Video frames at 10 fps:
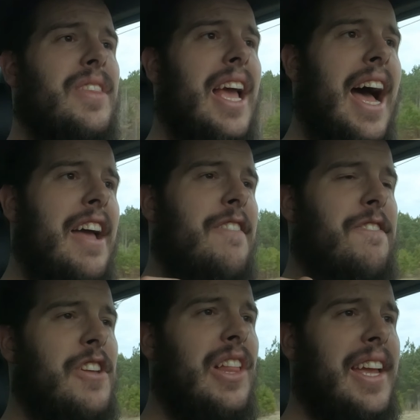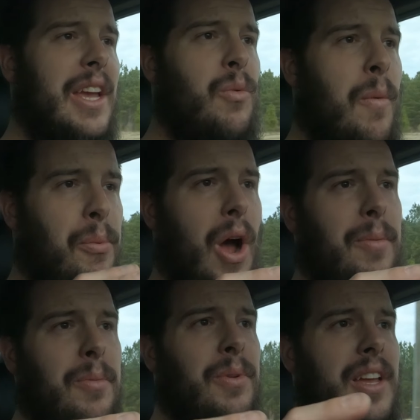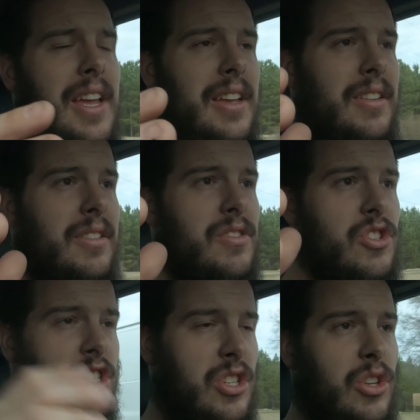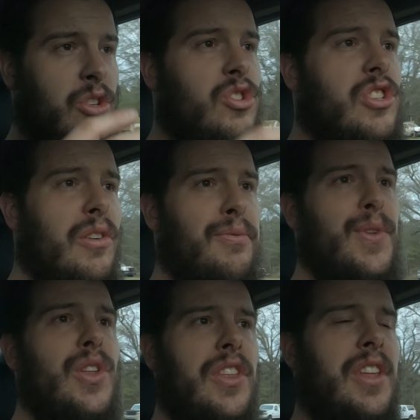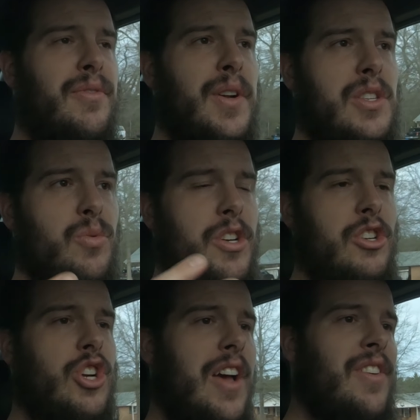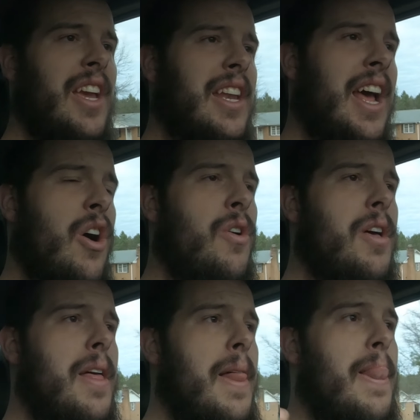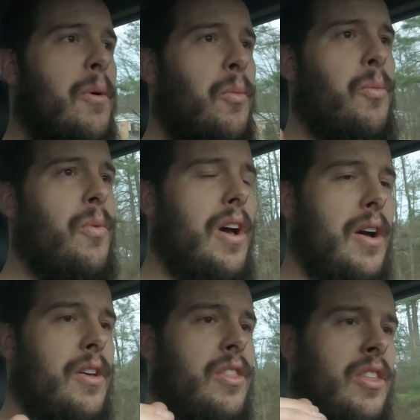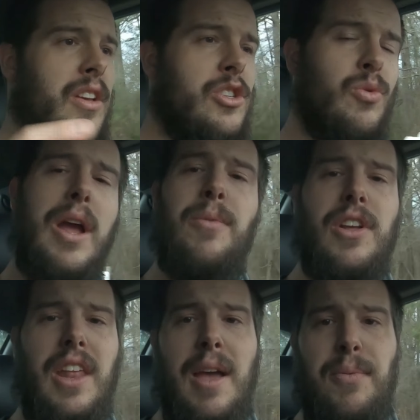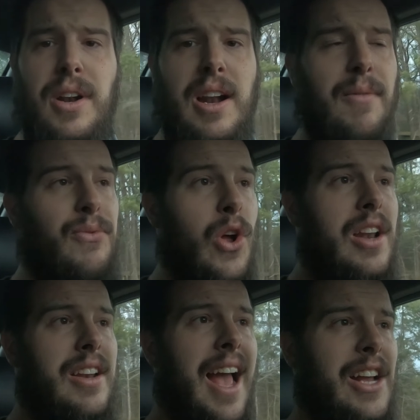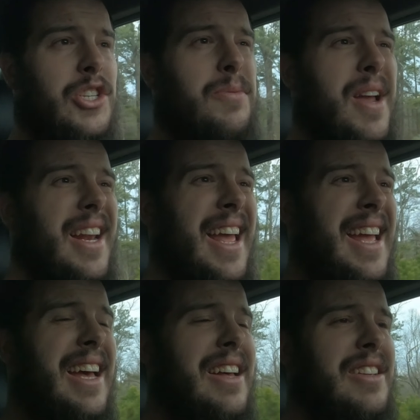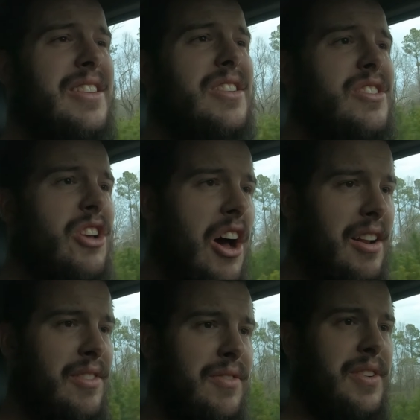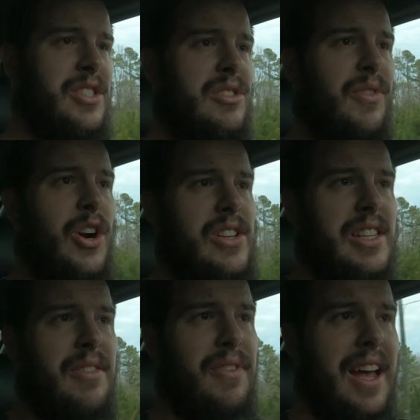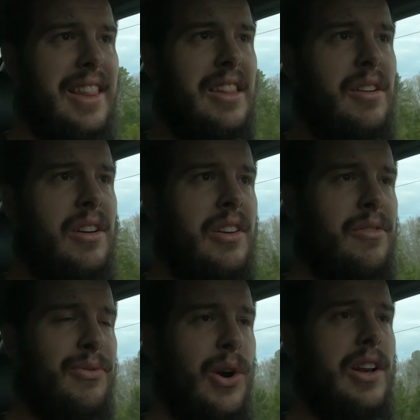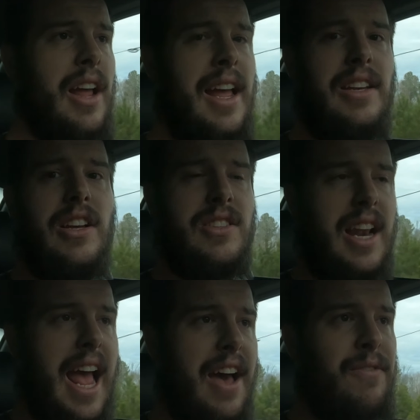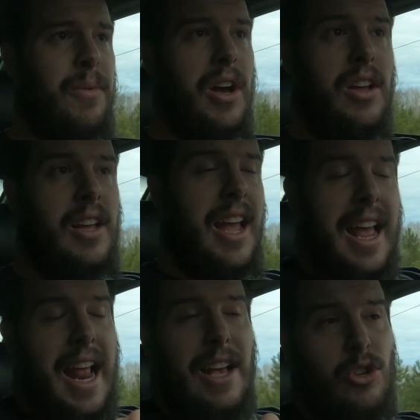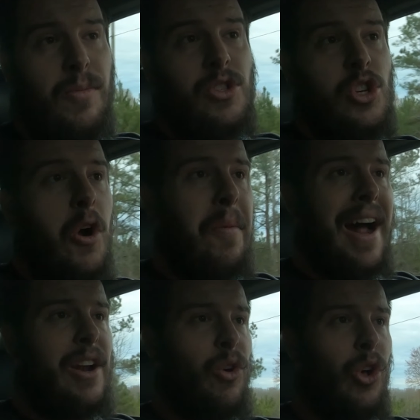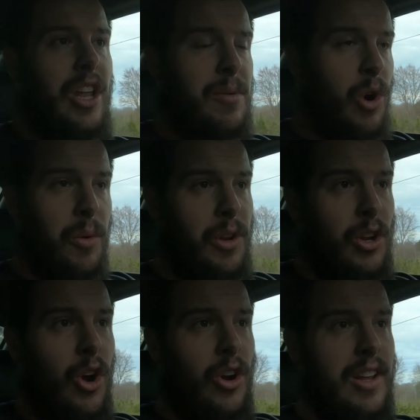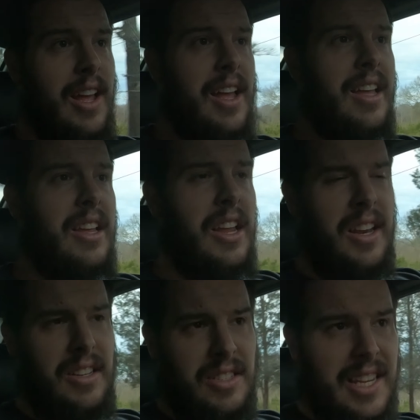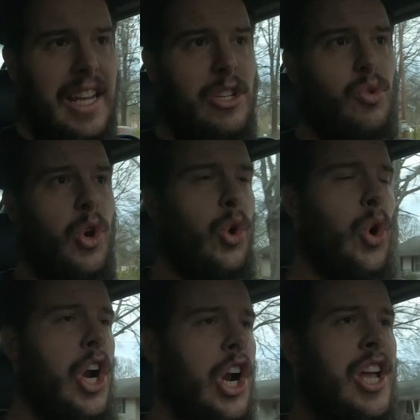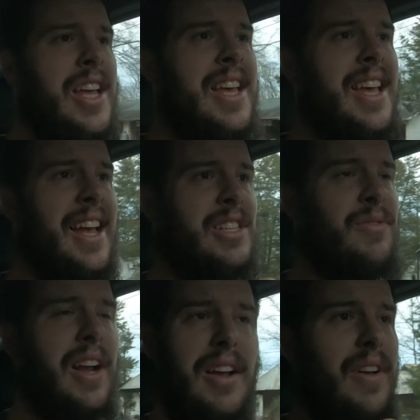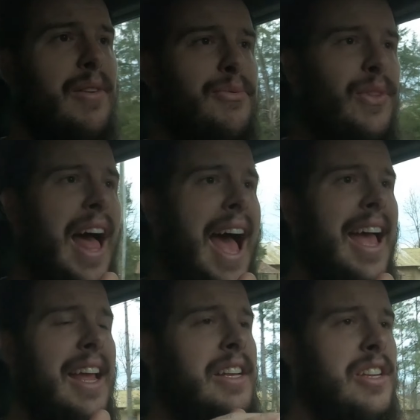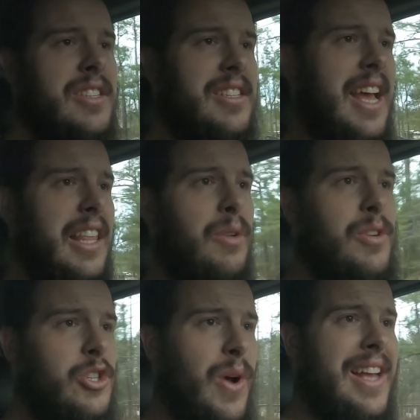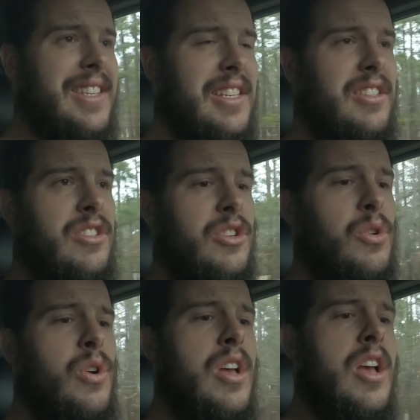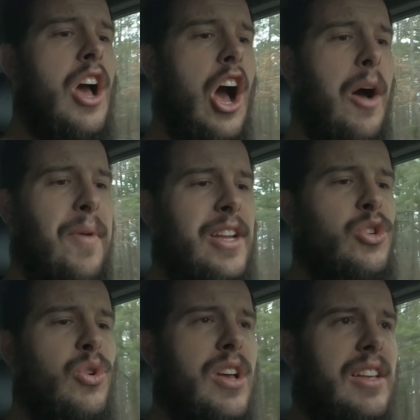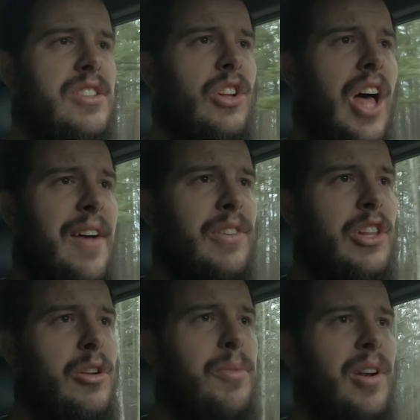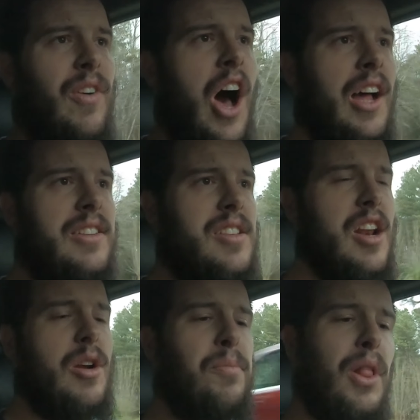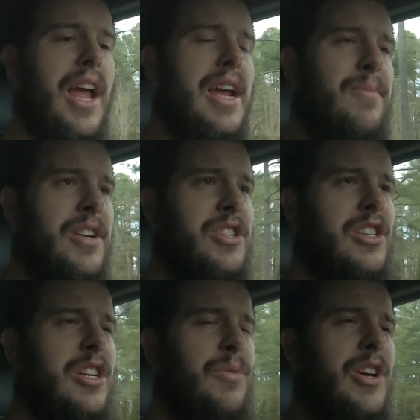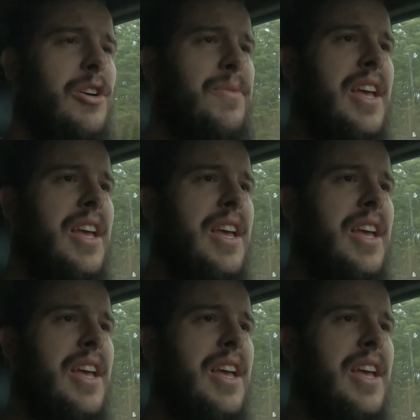I feel like it will probably you'll still feel the difference when you're driving it. Now, the sway bar that I put in up front actually made a ton of difference as far as the fact that the front end doesn't have it has almost no body roll anymore when you go to dig into a corner. It's very, very flat. It does exactly what you ask it to do. I do still have a little bit of on-center play in my steering wheel.